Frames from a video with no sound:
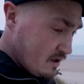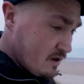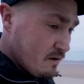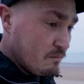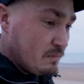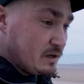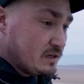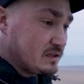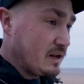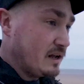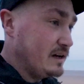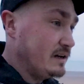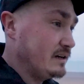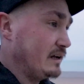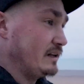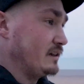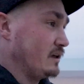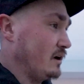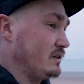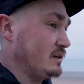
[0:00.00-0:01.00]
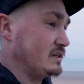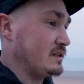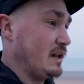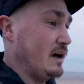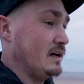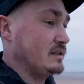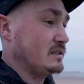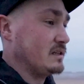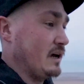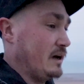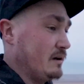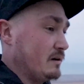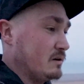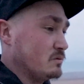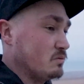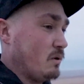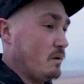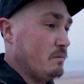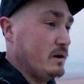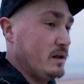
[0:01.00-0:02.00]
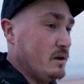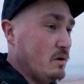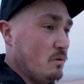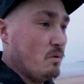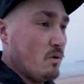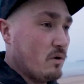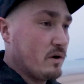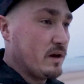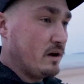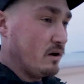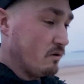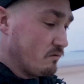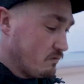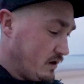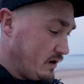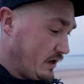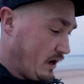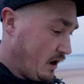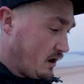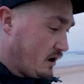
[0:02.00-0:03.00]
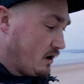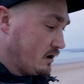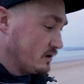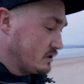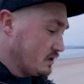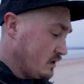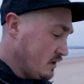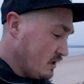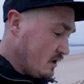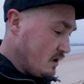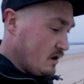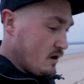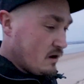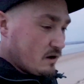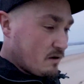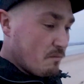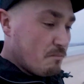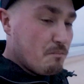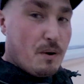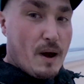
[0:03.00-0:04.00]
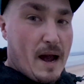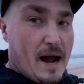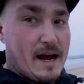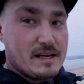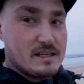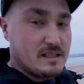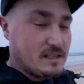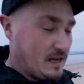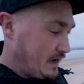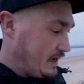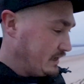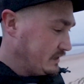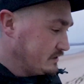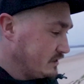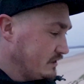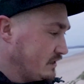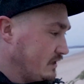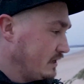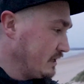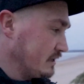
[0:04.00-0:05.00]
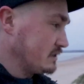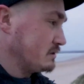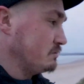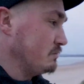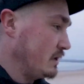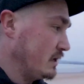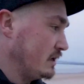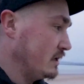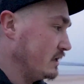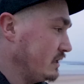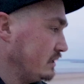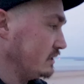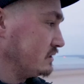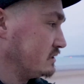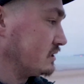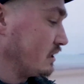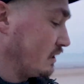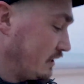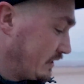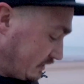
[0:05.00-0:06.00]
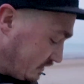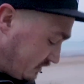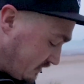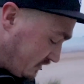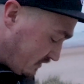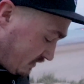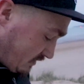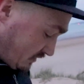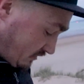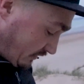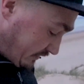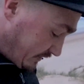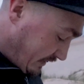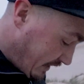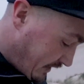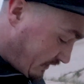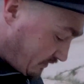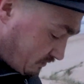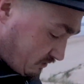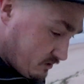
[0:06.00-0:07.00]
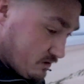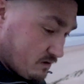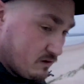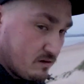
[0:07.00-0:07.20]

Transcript: misleading though, this landscape, because one minute you're walking on really hard compact sand and the next minute it's like now,